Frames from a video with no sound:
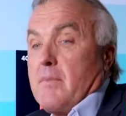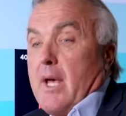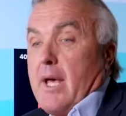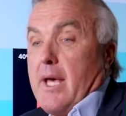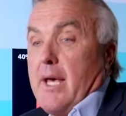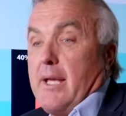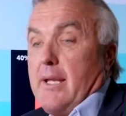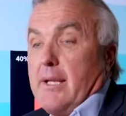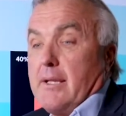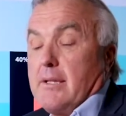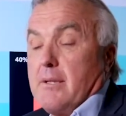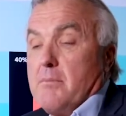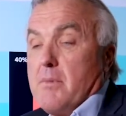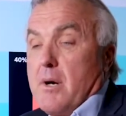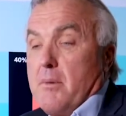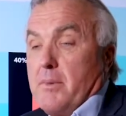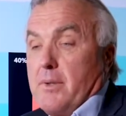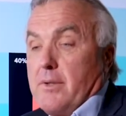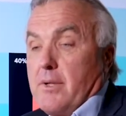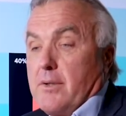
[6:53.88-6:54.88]
And at the
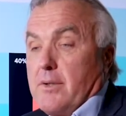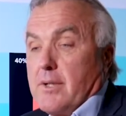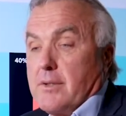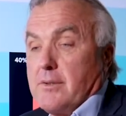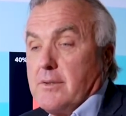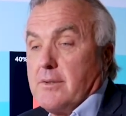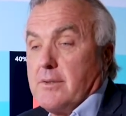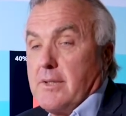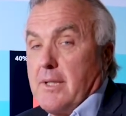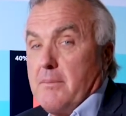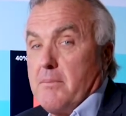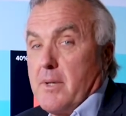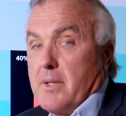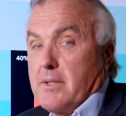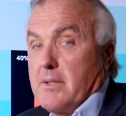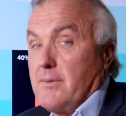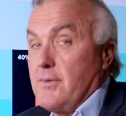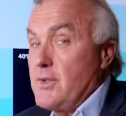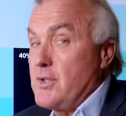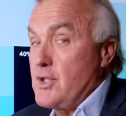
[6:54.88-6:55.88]
moment, there doesn't seem much
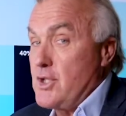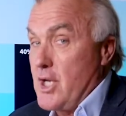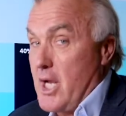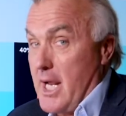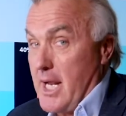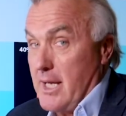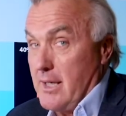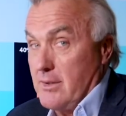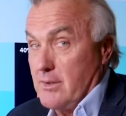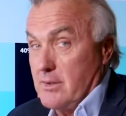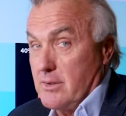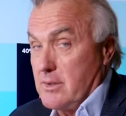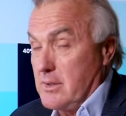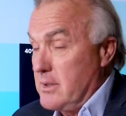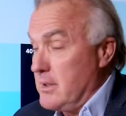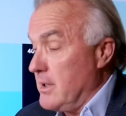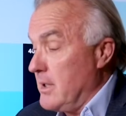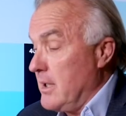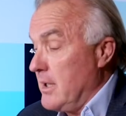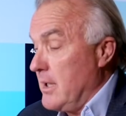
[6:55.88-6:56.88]
of a change
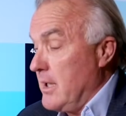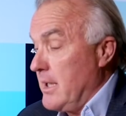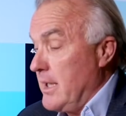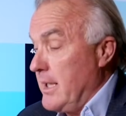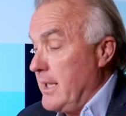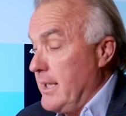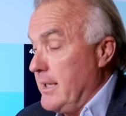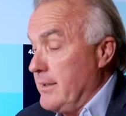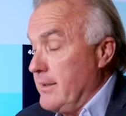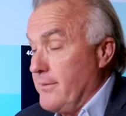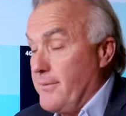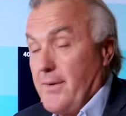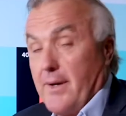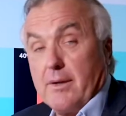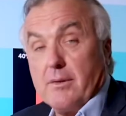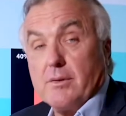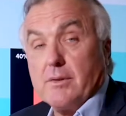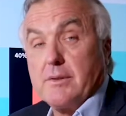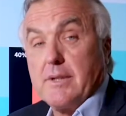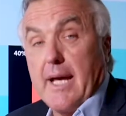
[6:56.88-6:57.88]
in the
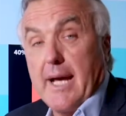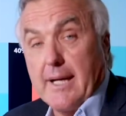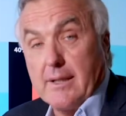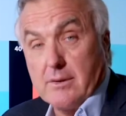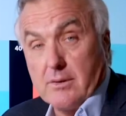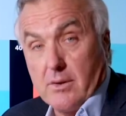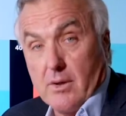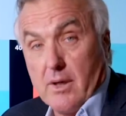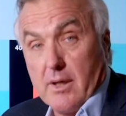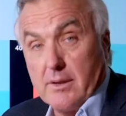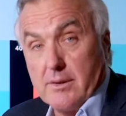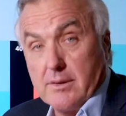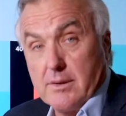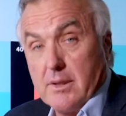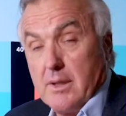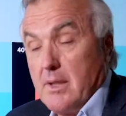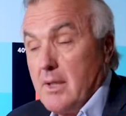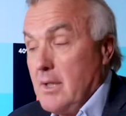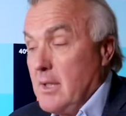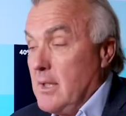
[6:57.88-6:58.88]
federal tax laws.
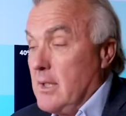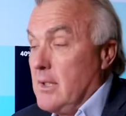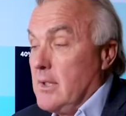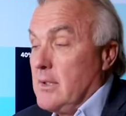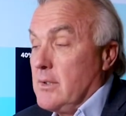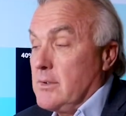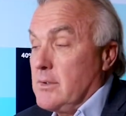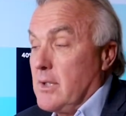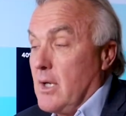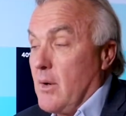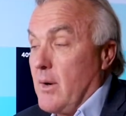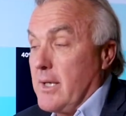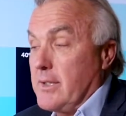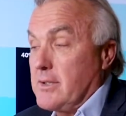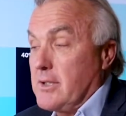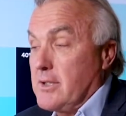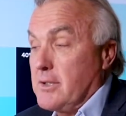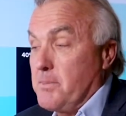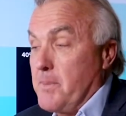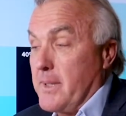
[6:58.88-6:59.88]
So I
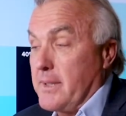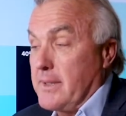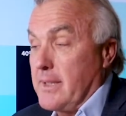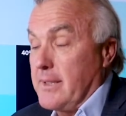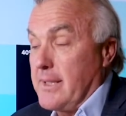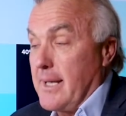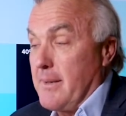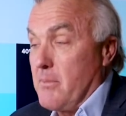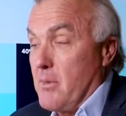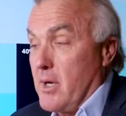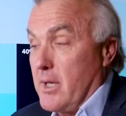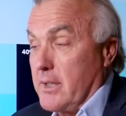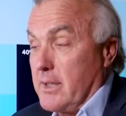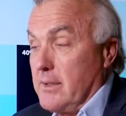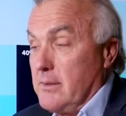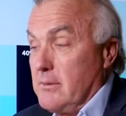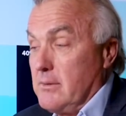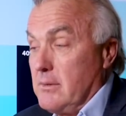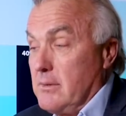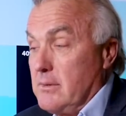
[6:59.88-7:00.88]
suspect that
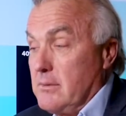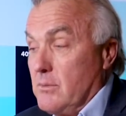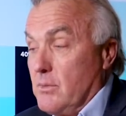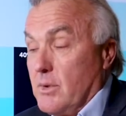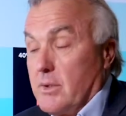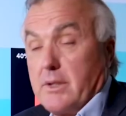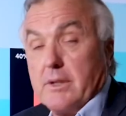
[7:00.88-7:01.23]
market will